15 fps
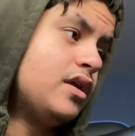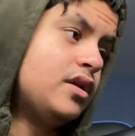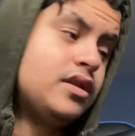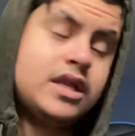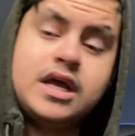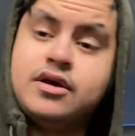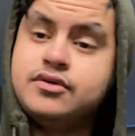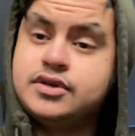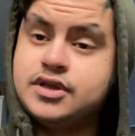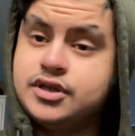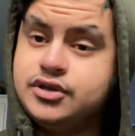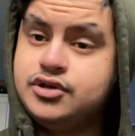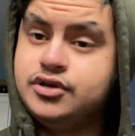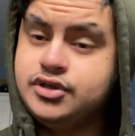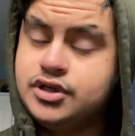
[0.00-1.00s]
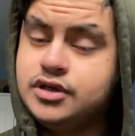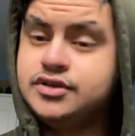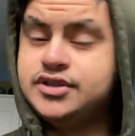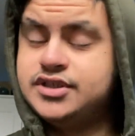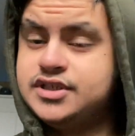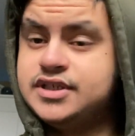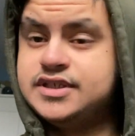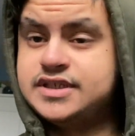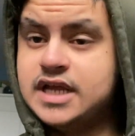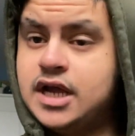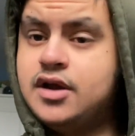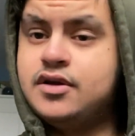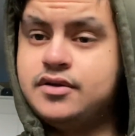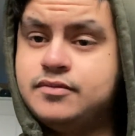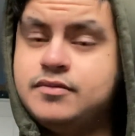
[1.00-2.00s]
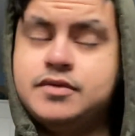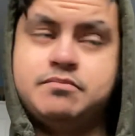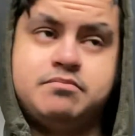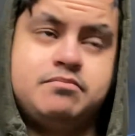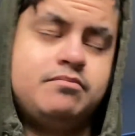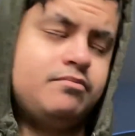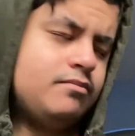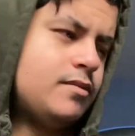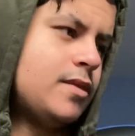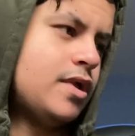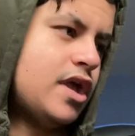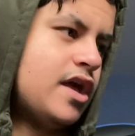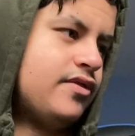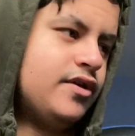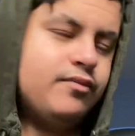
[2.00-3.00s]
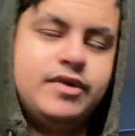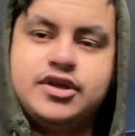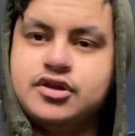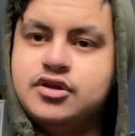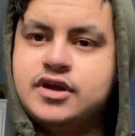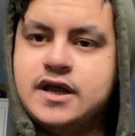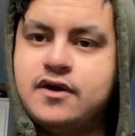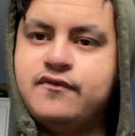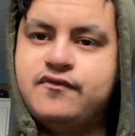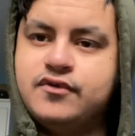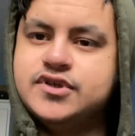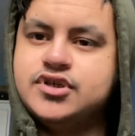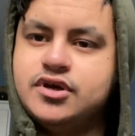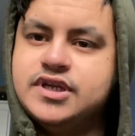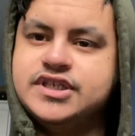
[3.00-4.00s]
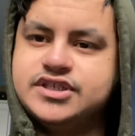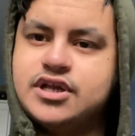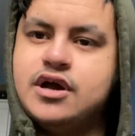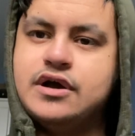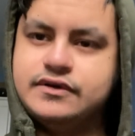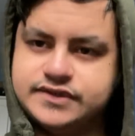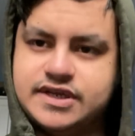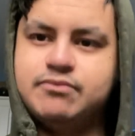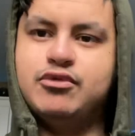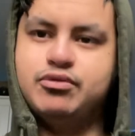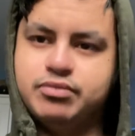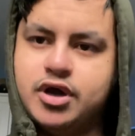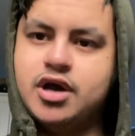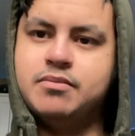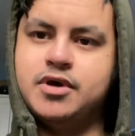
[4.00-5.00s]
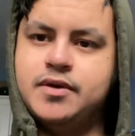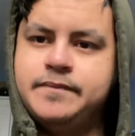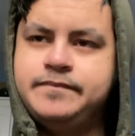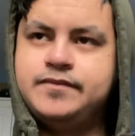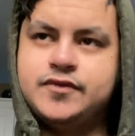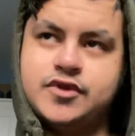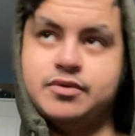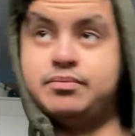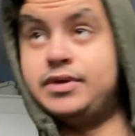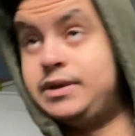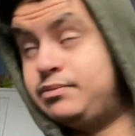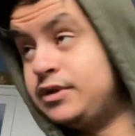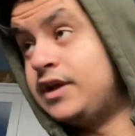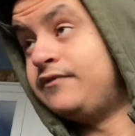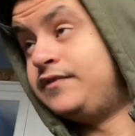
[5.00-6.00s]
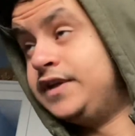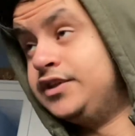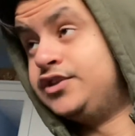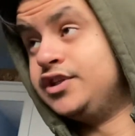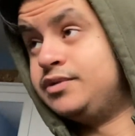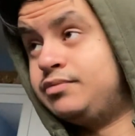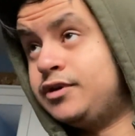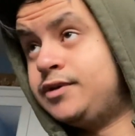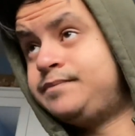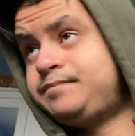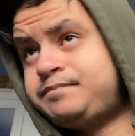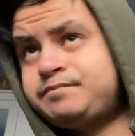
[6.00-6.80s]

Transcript: Now, the good youngsters that I think we can look out for is Ollie Skiles and Mubama, the people that featured, but